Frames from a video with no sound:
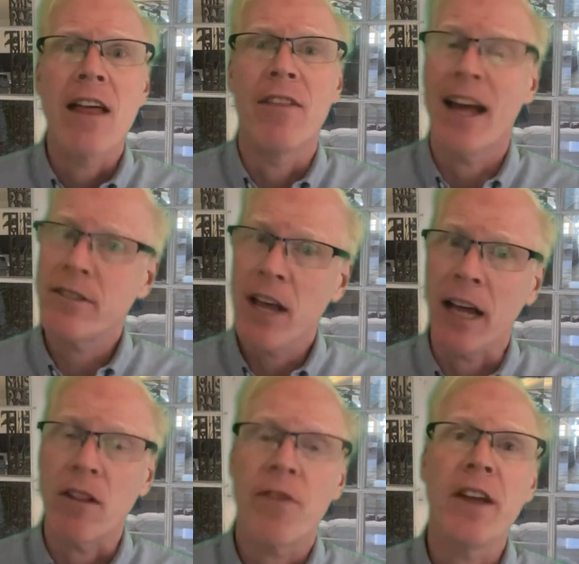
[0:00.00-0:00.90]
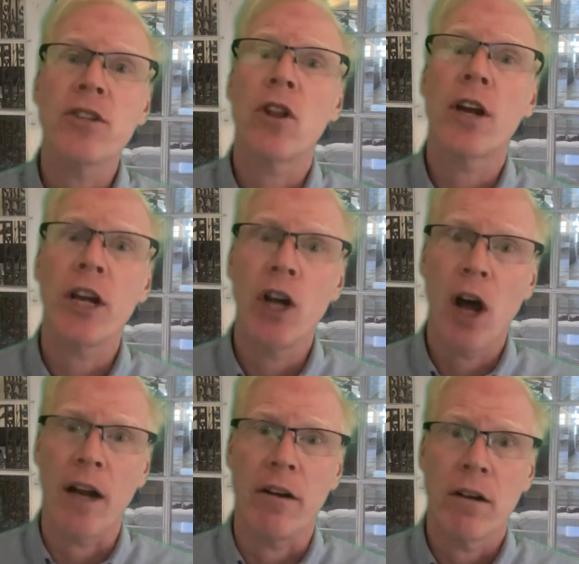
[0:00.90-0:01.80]
That's it. Things are looking
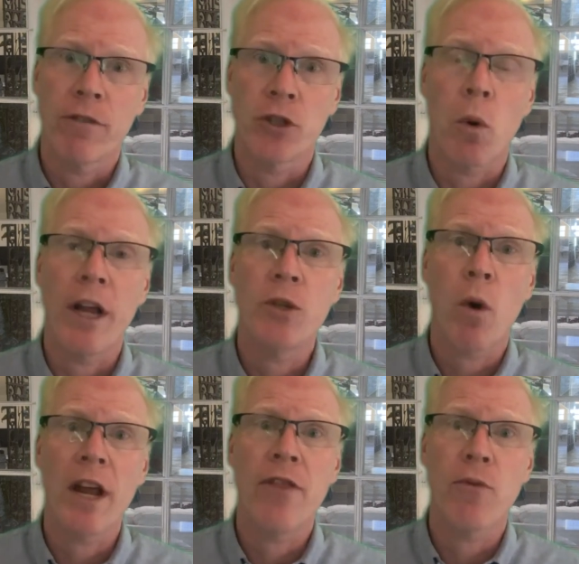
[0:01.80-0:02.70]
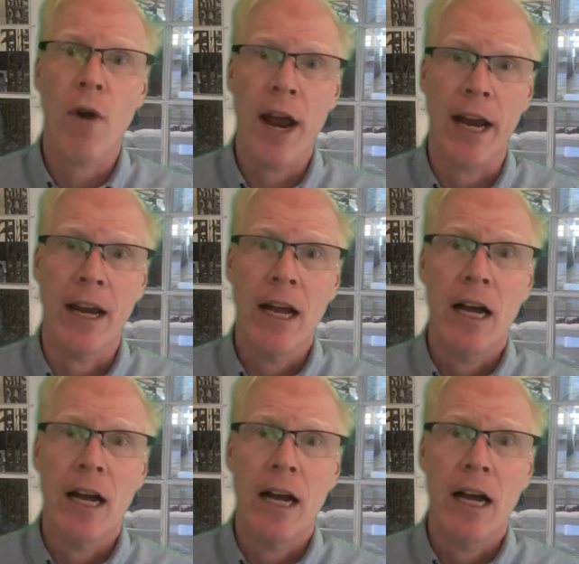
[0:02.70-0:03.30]
good for 2023.